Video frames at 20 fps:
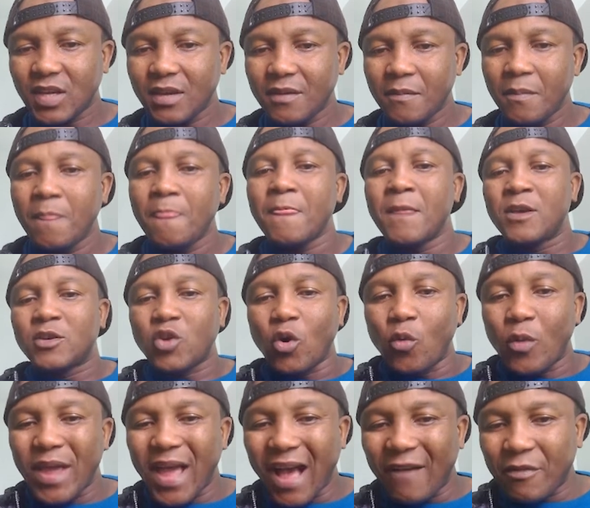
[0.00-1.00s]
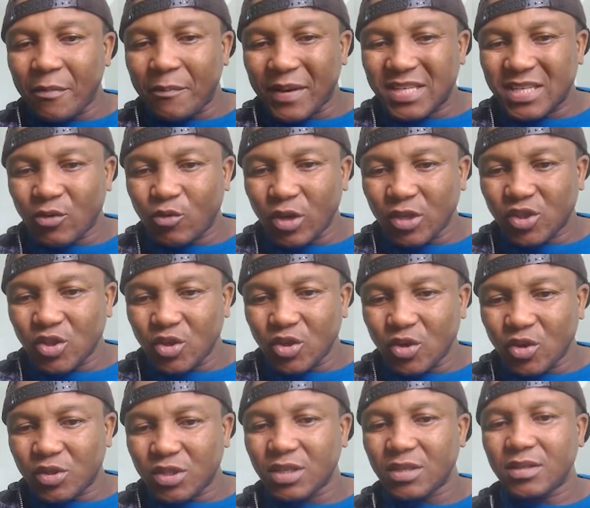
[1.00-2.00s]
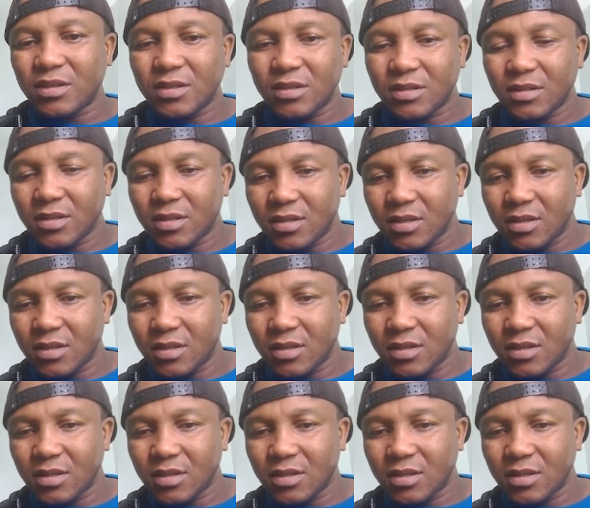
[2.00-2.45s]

See, so we have a particular solution.